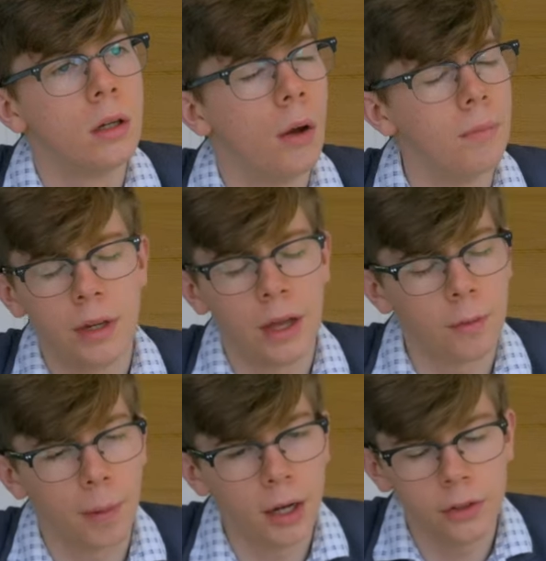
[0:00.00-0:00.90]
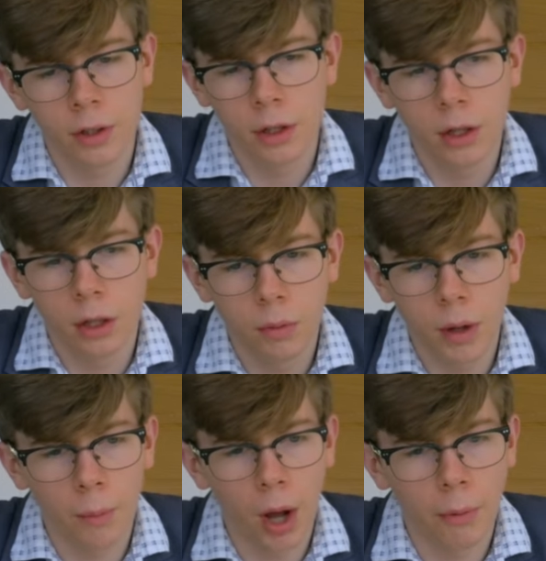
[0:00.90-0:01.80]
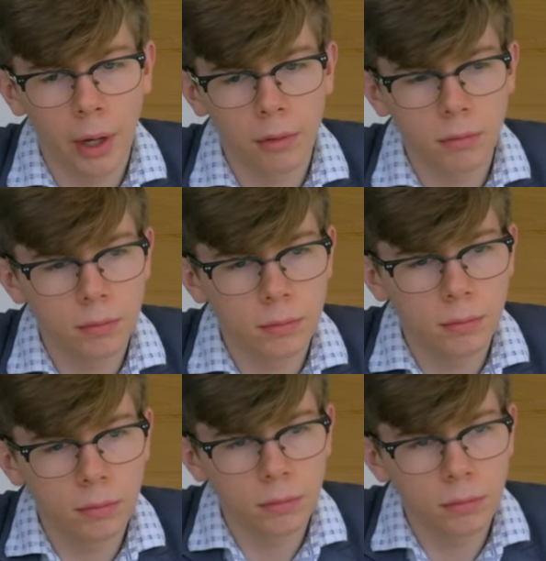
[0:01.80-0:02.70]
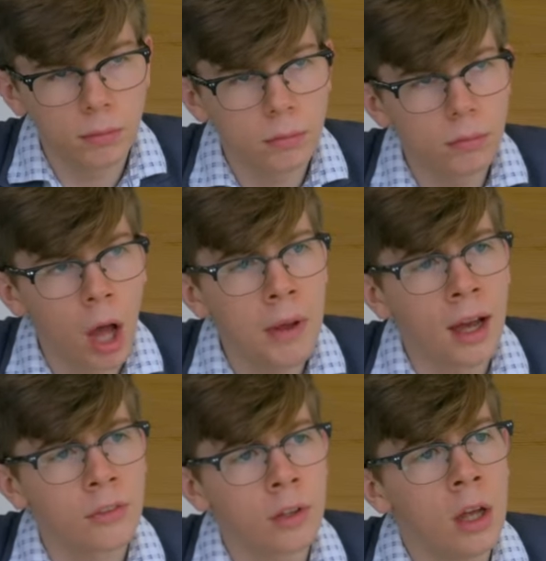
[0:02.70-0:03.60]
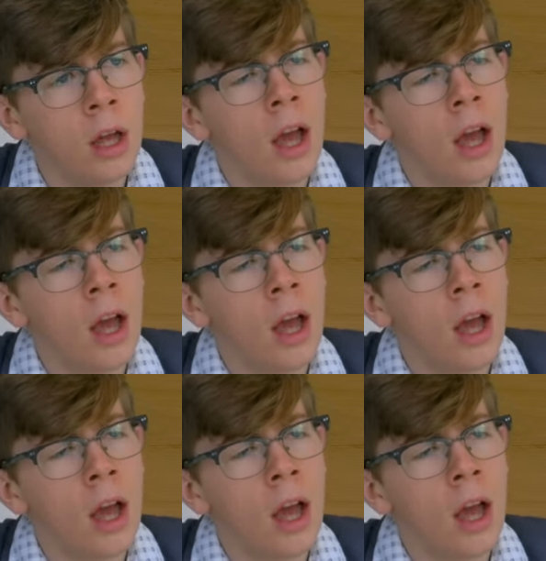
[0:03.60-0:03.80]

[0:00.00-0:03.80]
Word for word: Oh, never mind. Where were we? Oh yes.